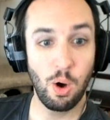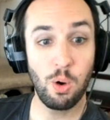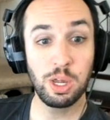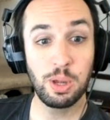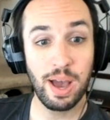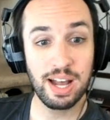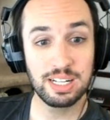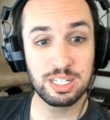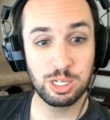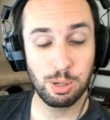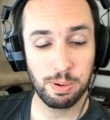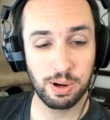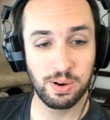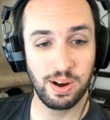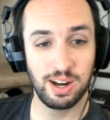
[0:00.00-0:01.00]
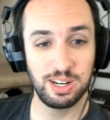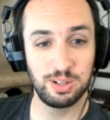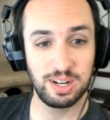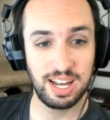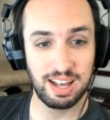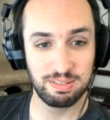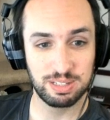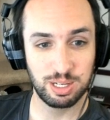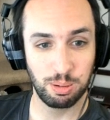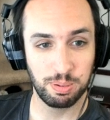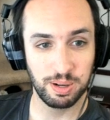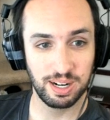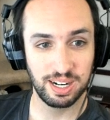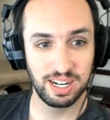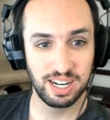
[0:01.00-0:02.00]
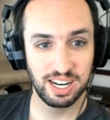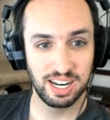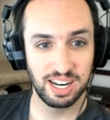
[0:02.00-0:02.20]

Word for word: Oh, you had Super Crown. You did have Super.